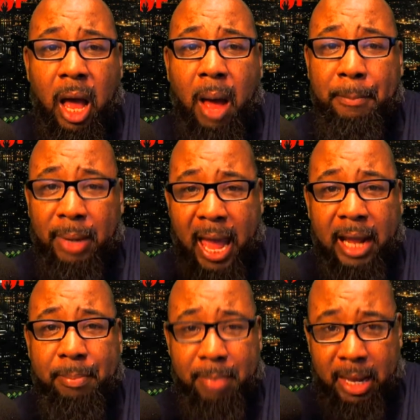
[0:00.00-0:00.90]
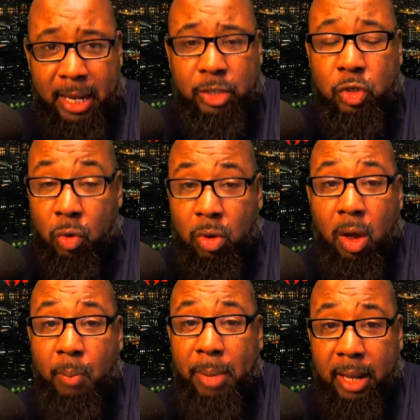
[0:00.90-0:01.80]
a black man,
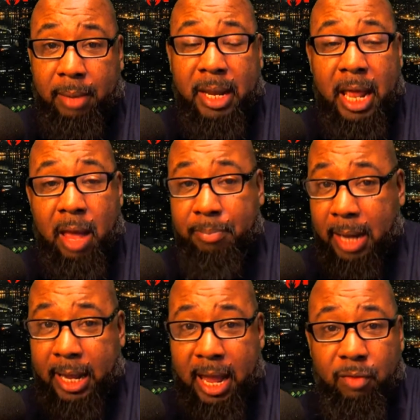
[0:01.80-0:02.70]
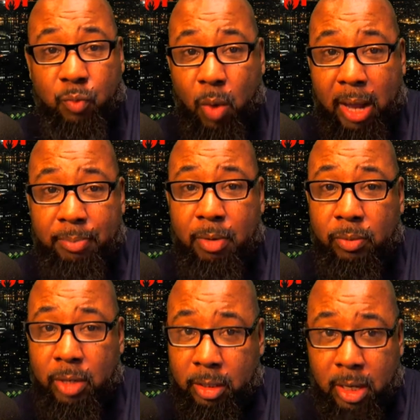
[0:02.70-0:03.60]
so-called black man, half black, half white, but
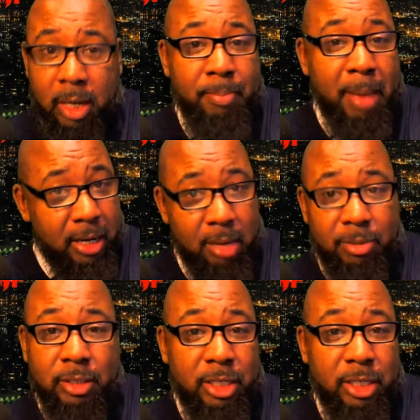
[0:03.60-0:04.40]
in, in my neighborhood,